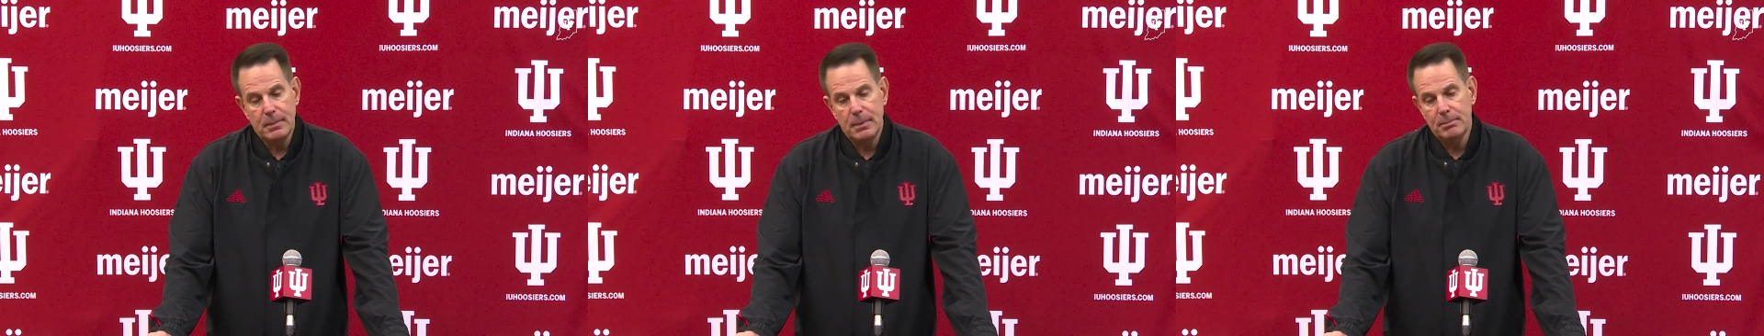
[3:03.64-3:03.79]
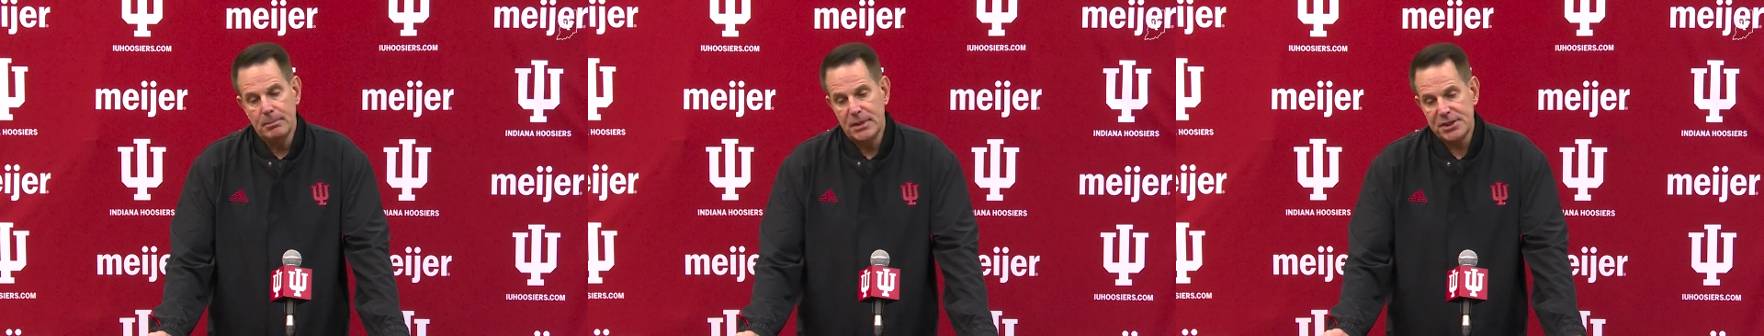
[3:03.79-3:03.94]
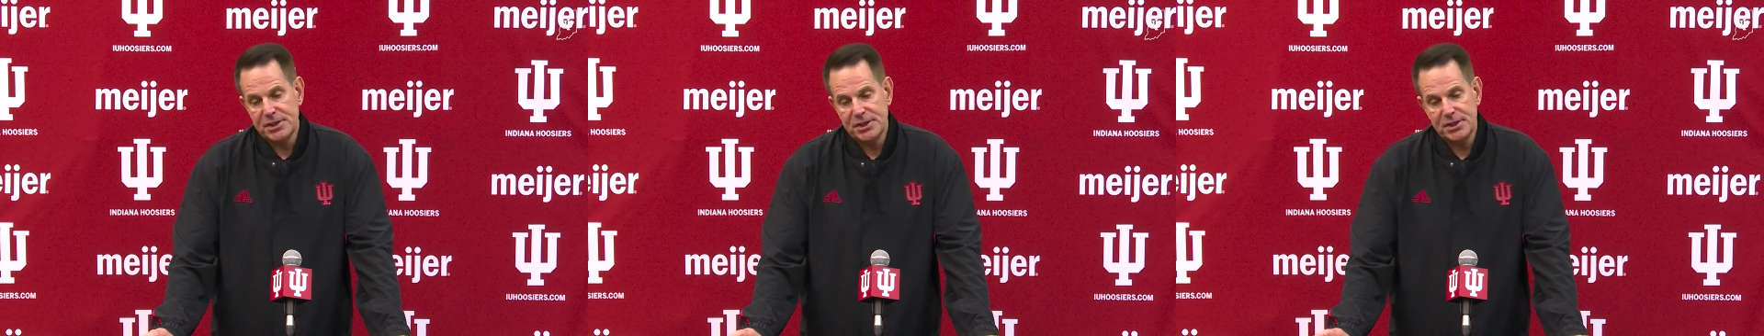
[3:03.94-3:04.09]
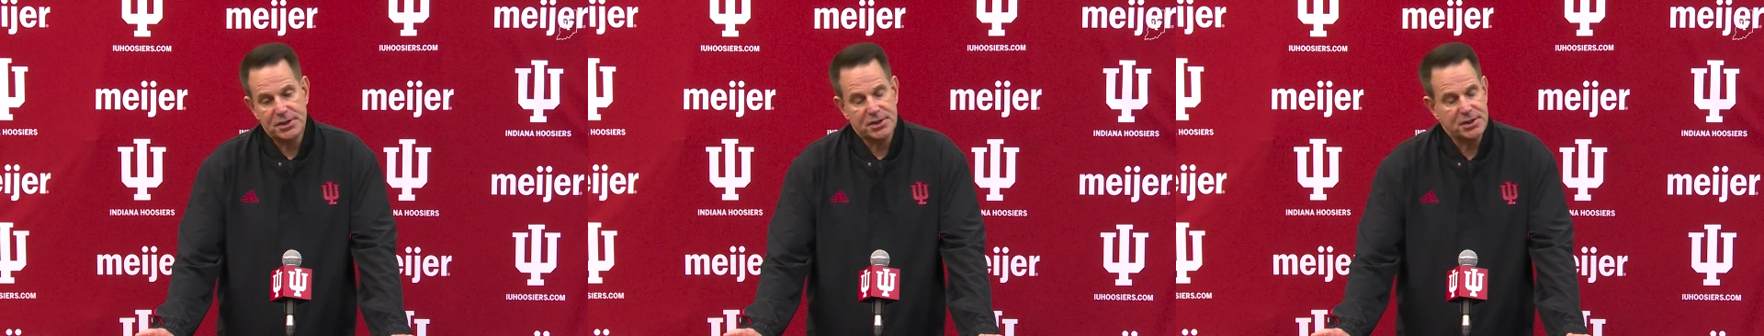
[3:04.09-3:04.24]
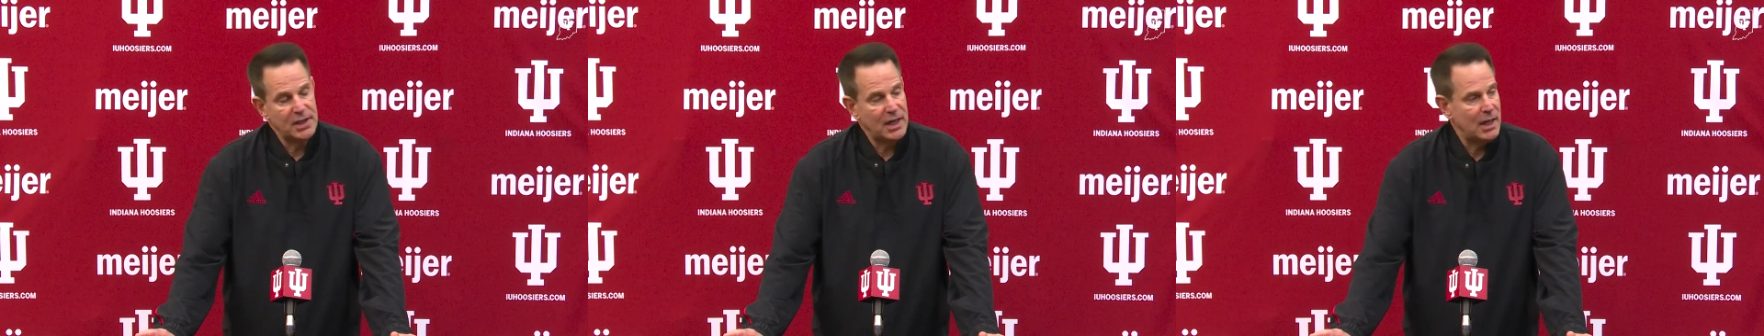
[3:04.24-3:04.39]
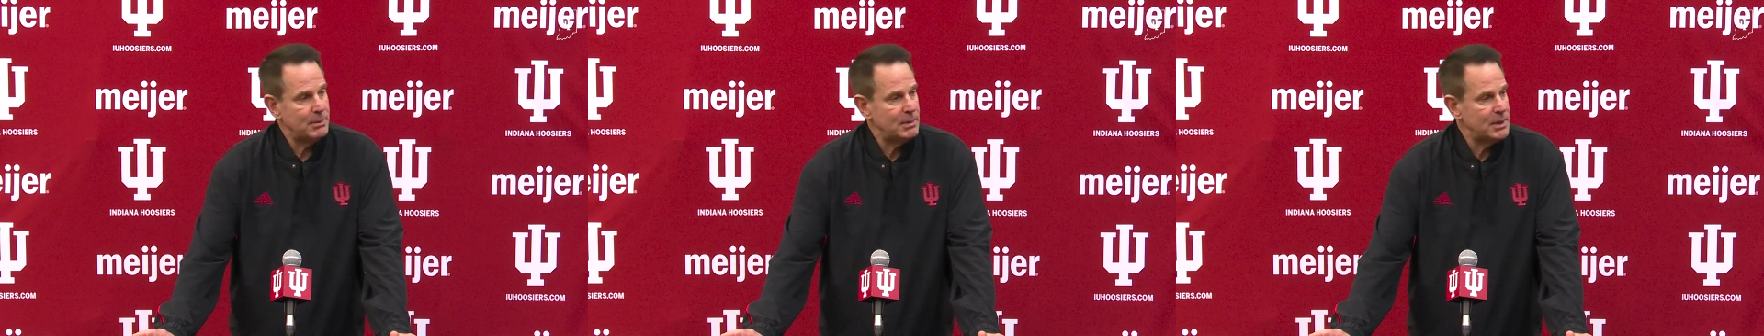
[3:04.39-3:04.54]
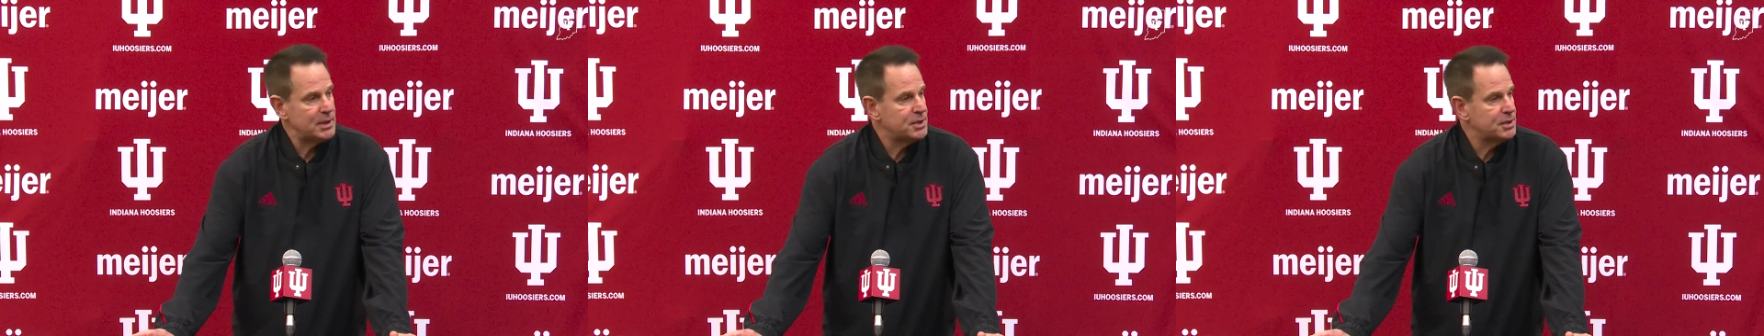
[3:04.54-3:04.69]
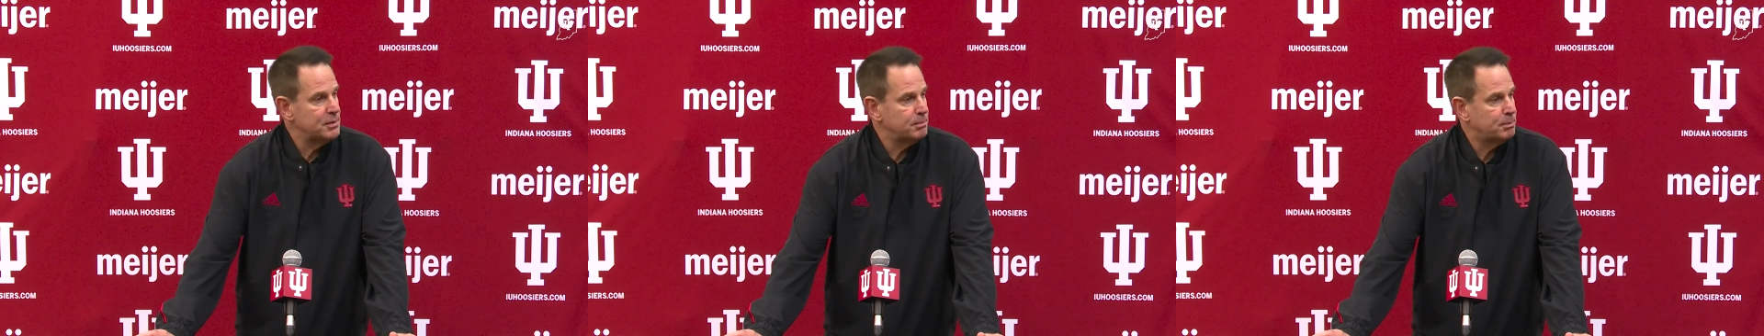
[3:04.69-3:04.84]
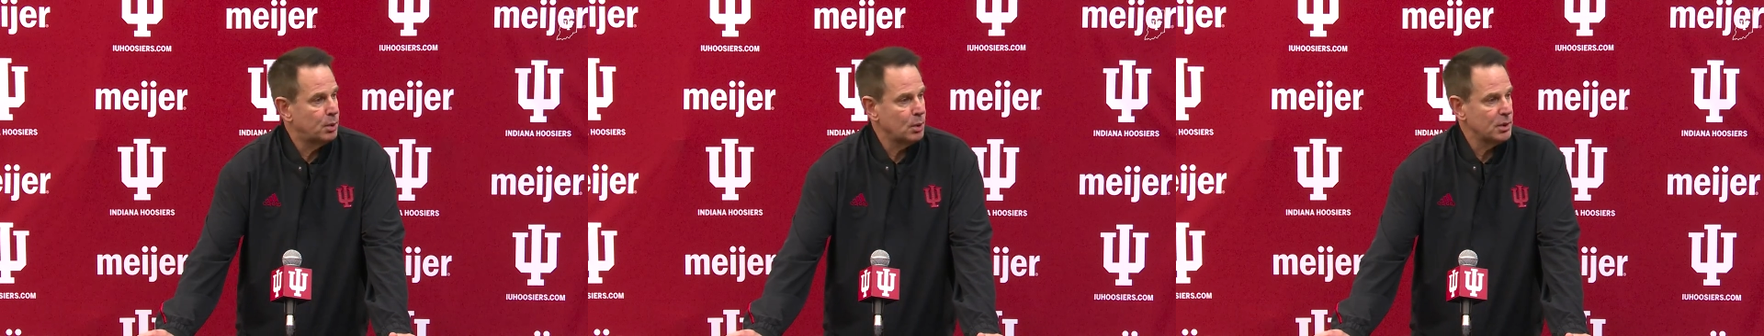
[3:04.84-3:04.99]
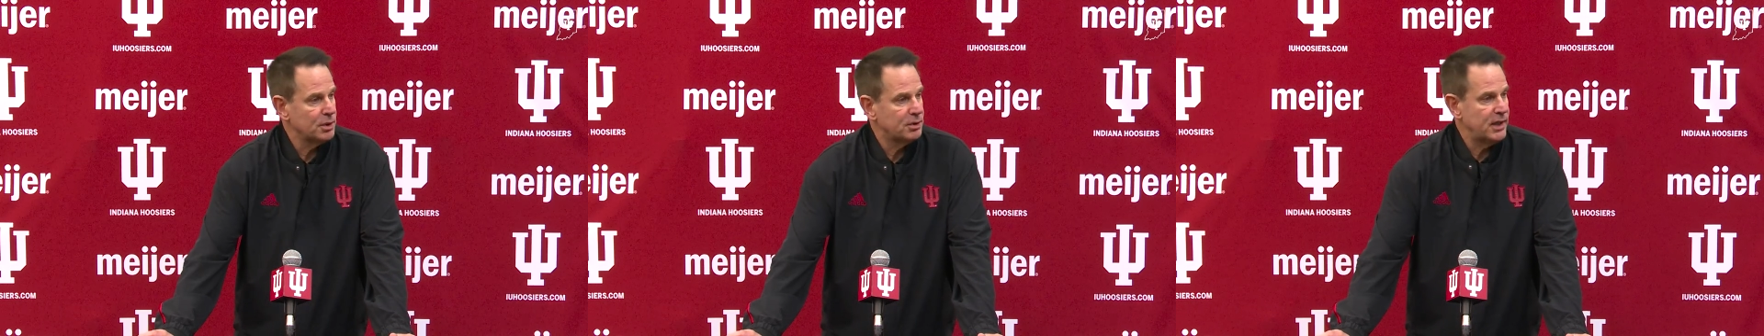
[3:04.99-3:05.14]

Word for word: Missed assignments and poor